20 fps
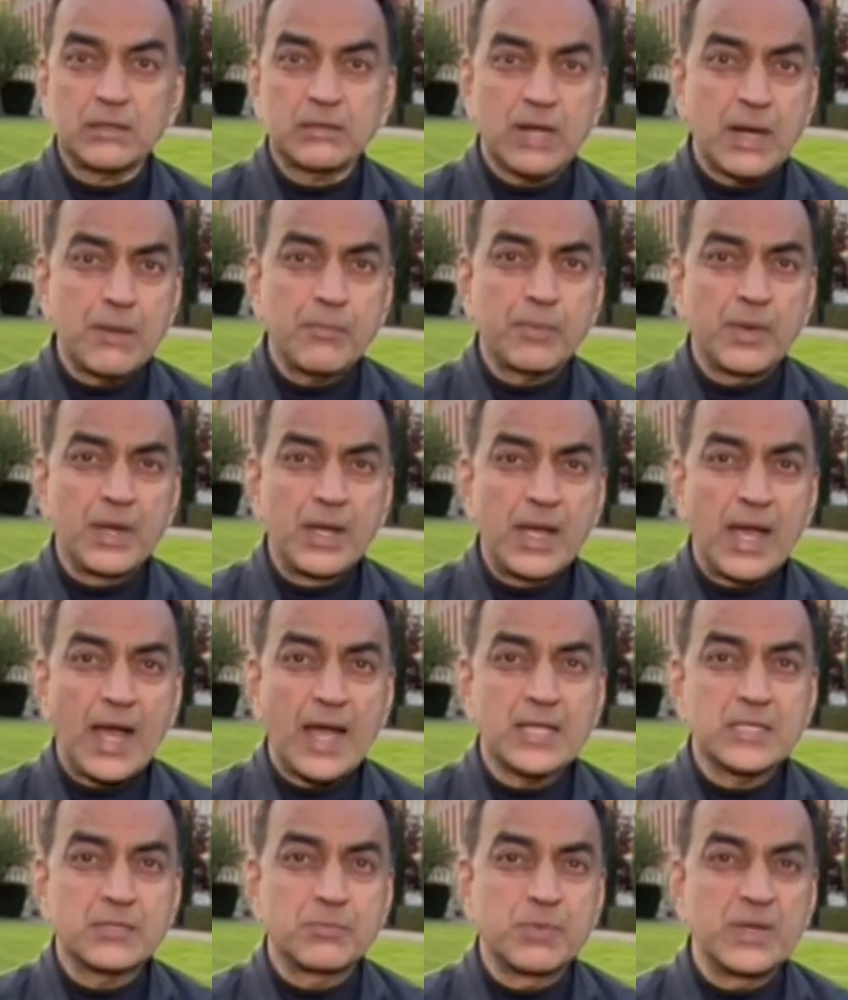Trump
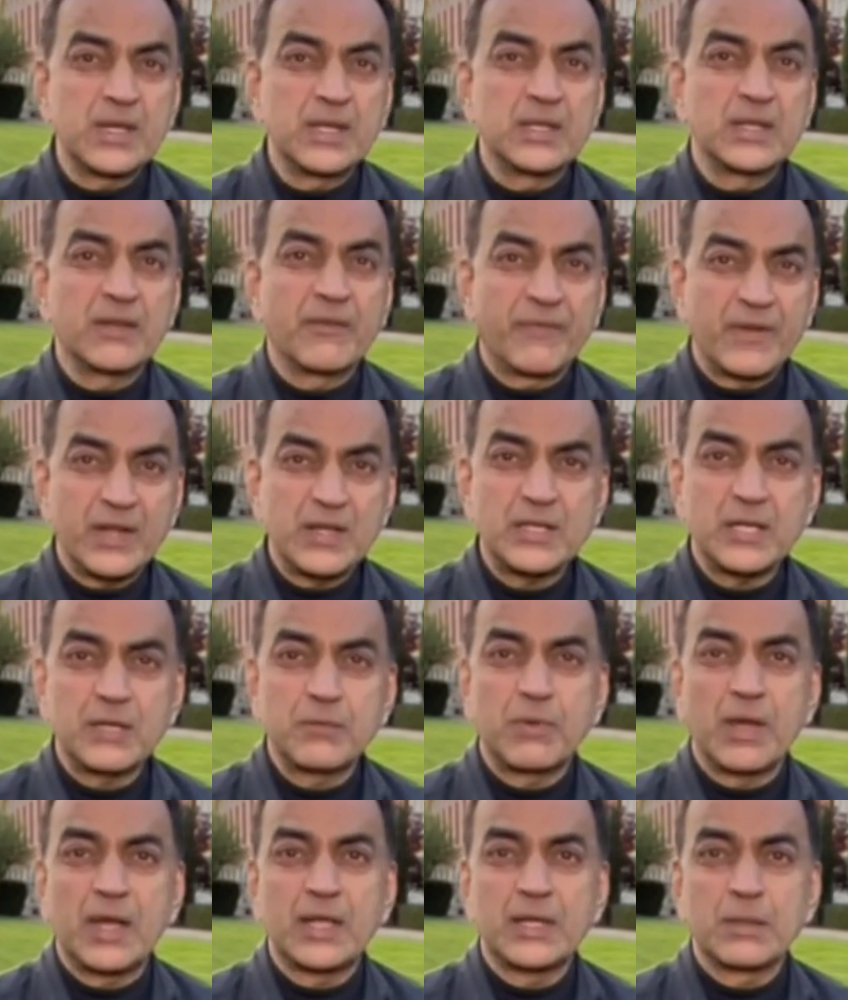has been
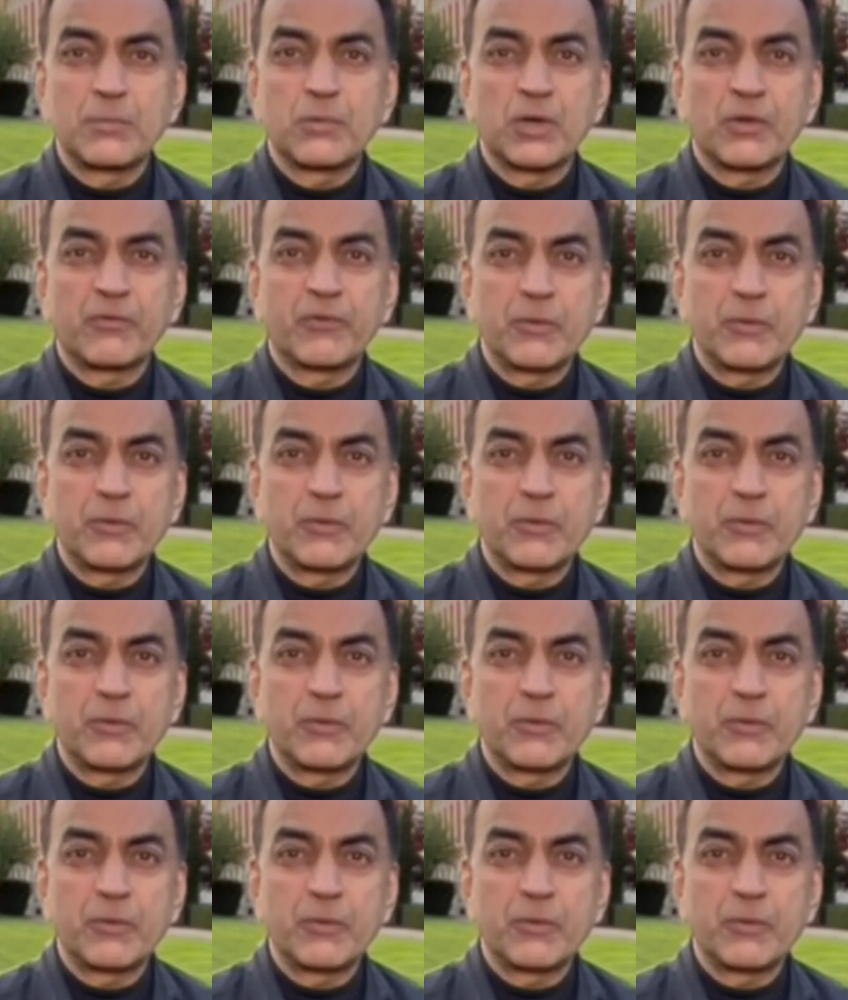defended by a number